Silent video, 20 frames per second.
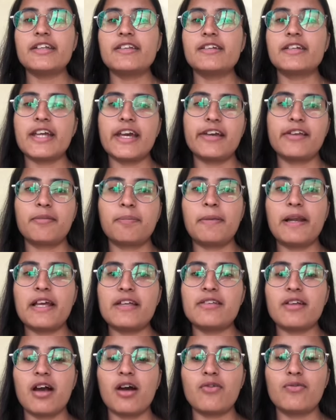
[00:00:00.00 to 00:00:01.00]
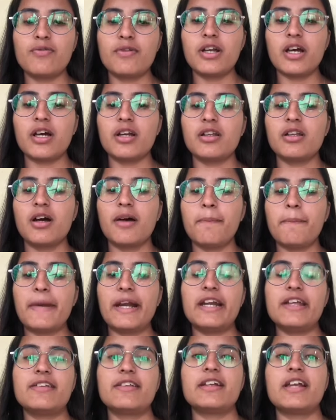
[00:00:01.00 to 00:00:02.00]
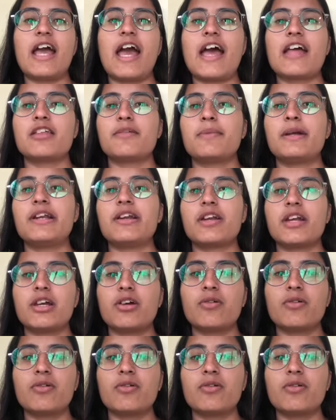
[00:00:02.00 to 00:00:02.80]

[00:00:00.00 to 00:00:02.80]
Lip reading: takes place after the medicine has been